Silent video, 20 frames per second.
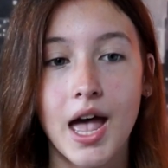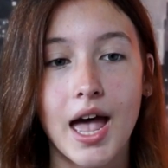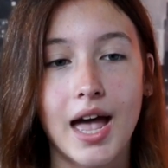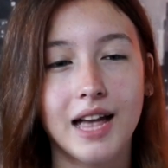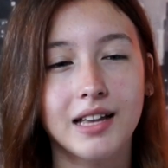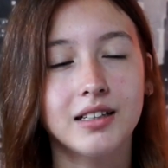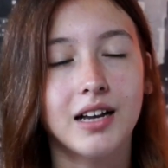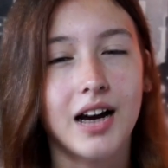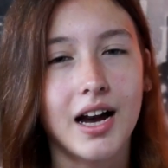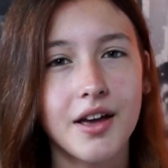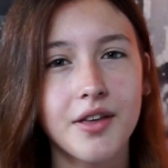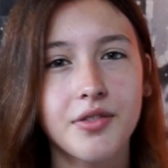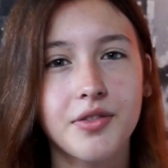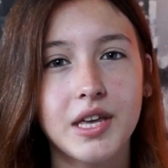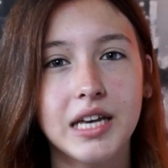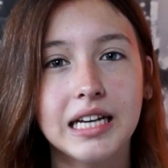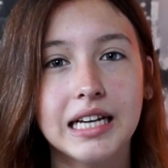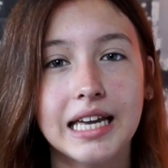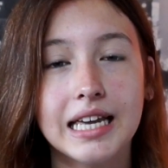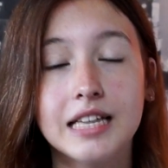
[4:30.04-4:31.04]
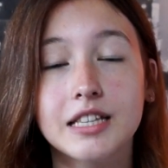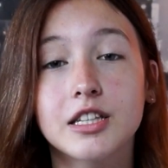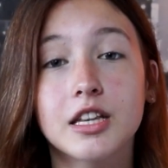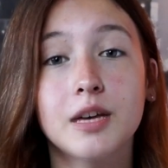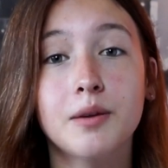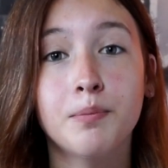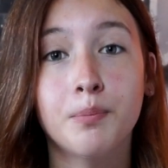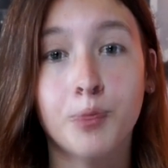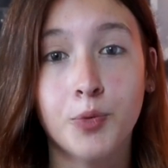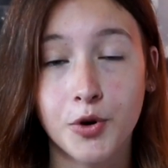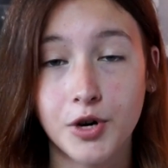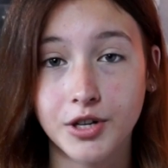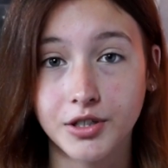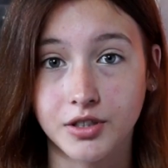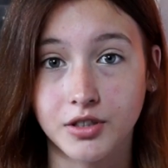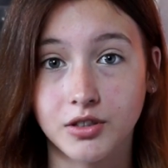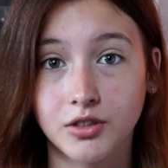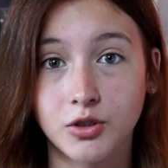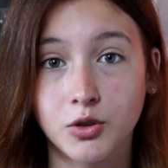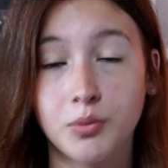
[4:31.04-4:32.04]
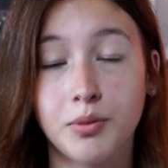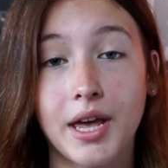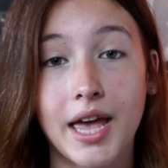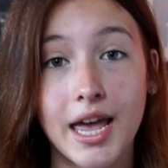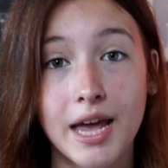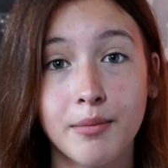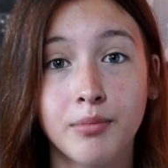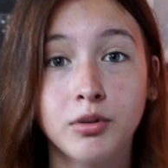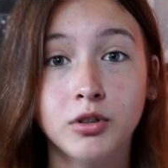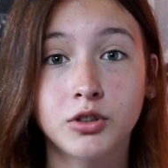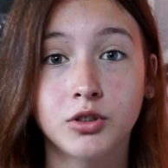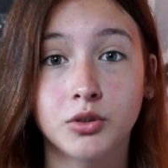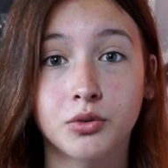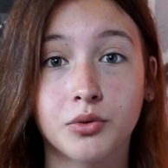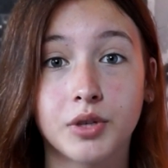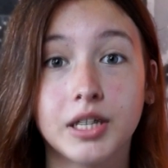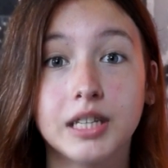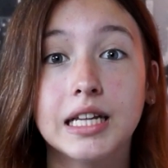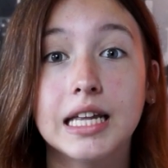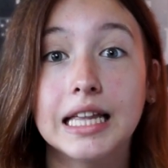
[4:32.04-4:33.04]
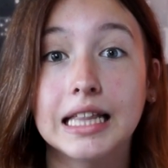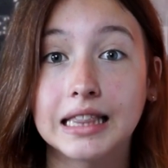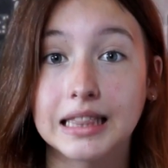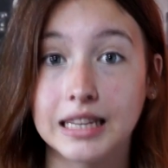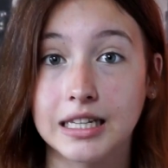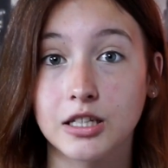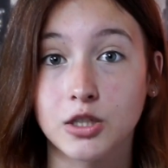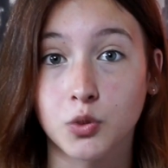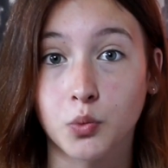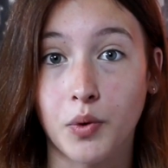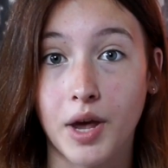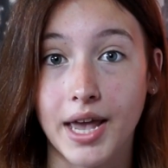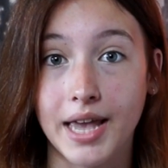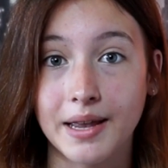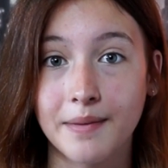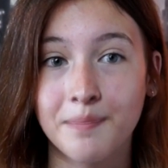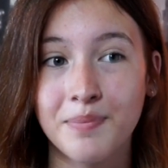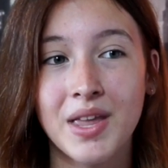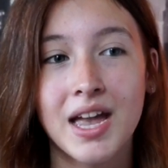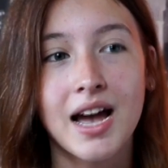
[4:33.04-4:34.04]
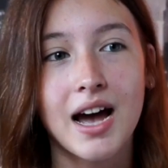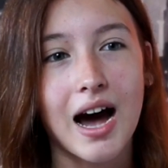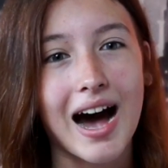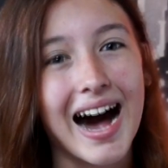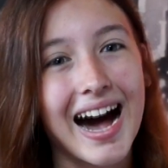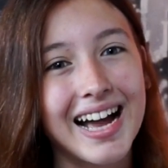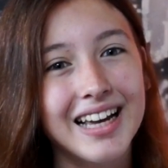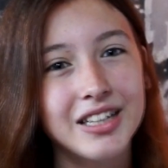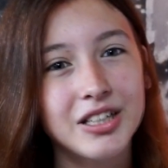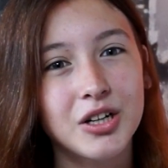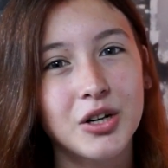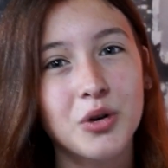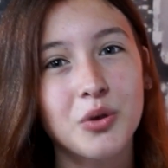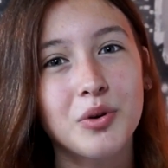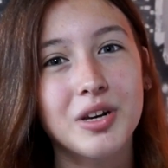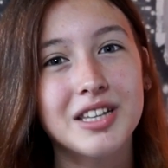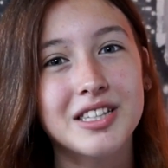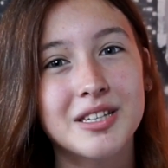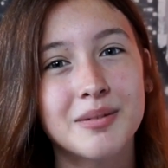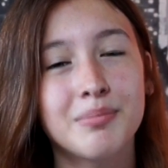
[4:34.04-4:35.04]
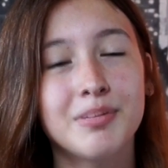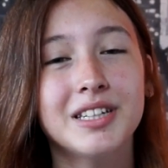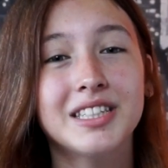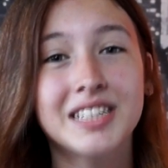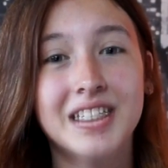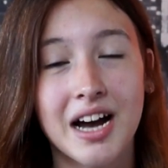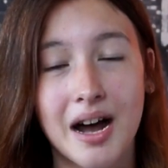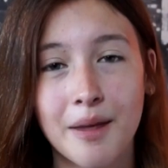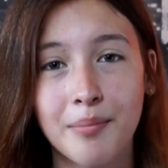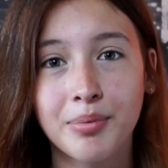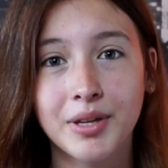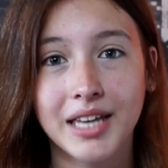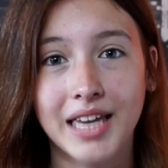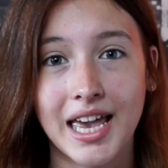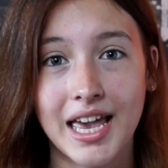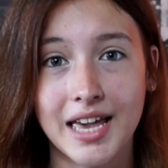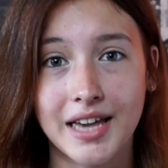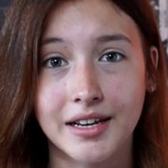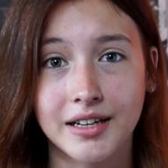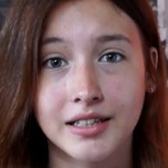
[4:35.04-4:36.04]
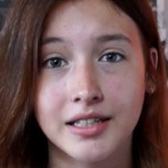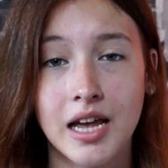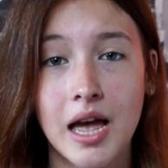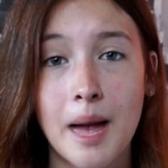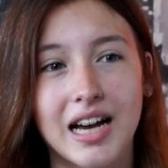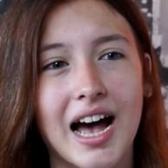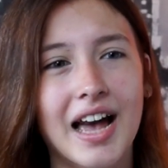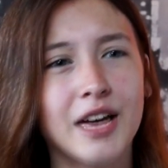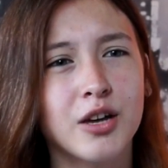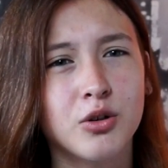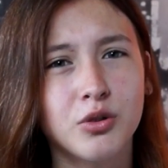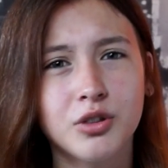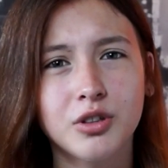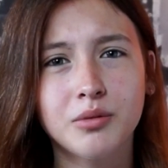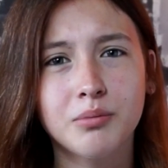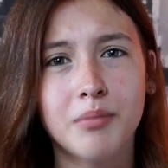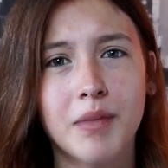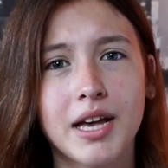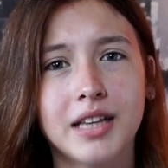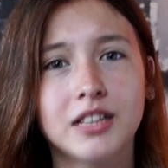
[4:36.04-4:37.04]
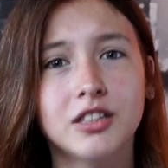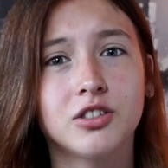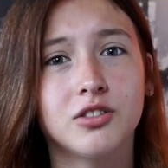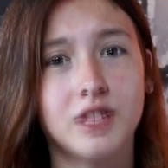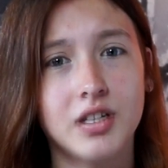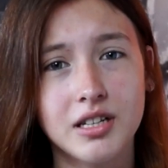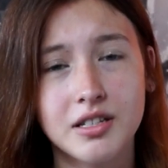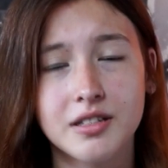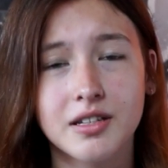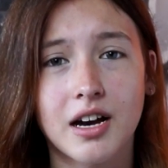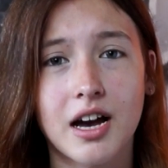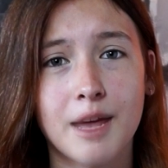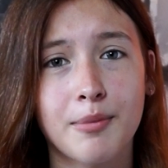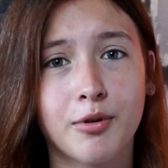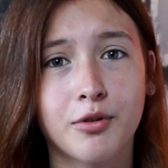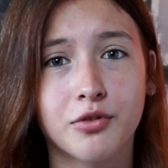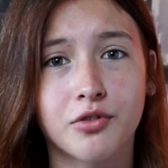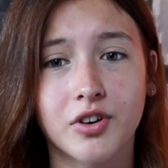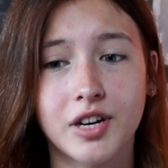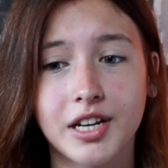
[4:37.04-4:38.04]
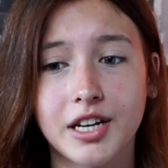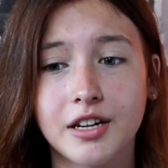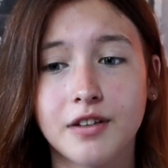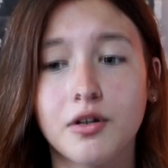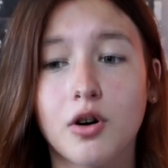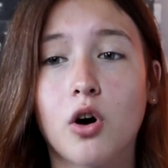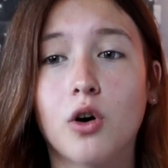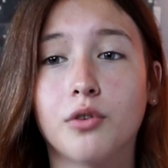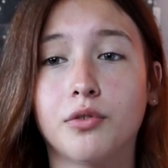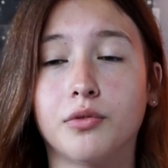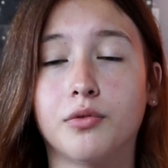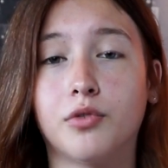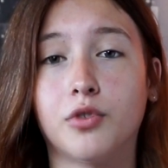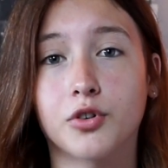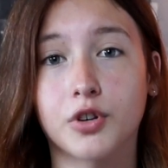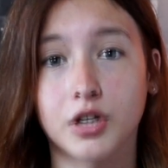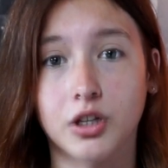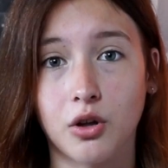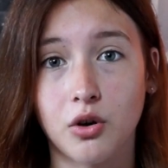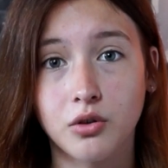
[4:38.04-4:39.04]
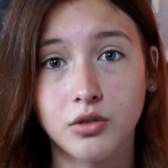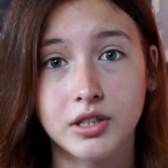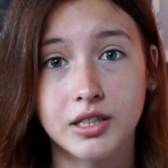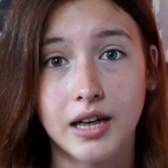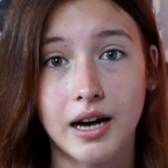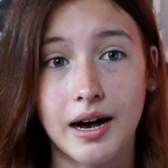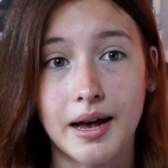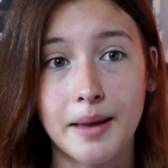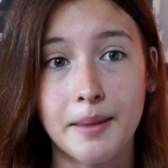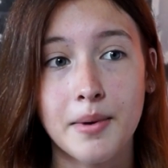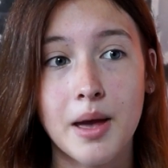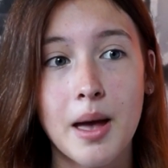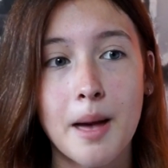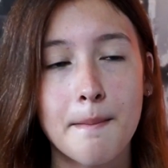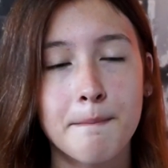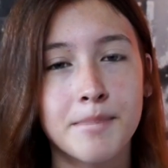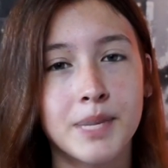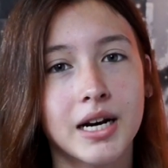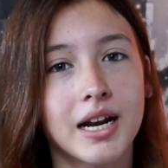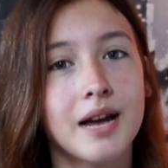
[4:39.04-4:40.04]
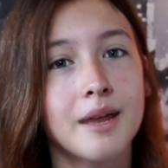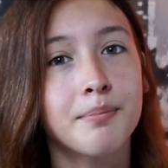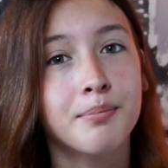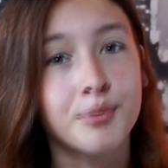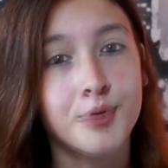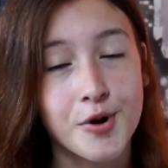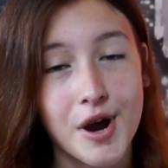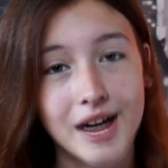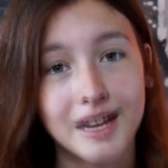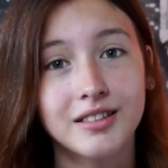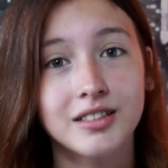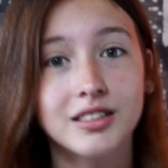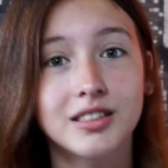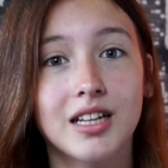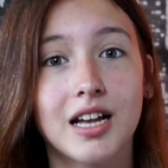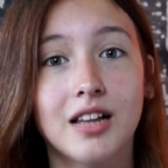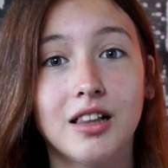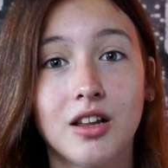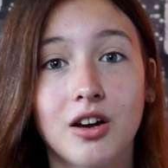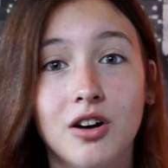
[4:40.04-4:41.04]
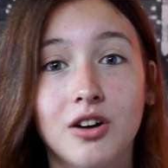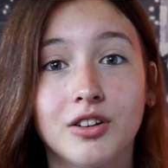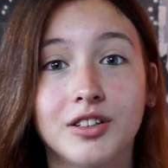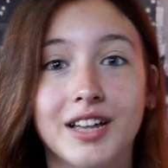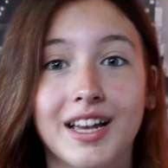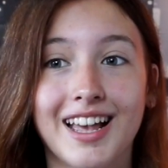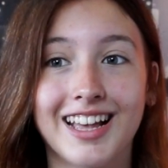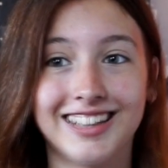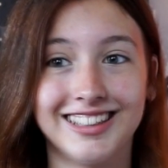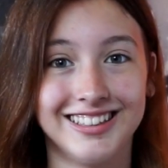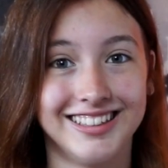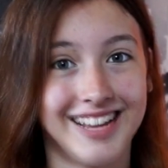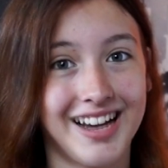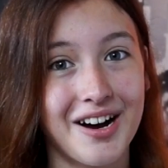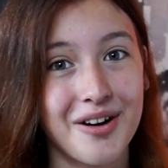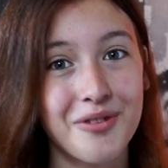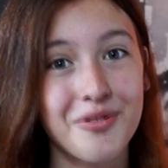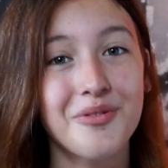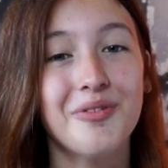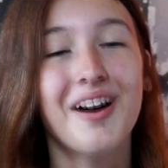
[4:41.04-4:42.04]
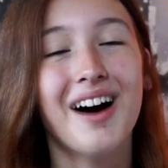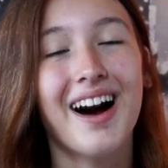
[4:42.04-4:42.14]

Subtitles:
And I think it's important to be able to read in this way. I know it's a bit complicated. I couldn't manage this type of reading for a long time, but I practiced a lot and now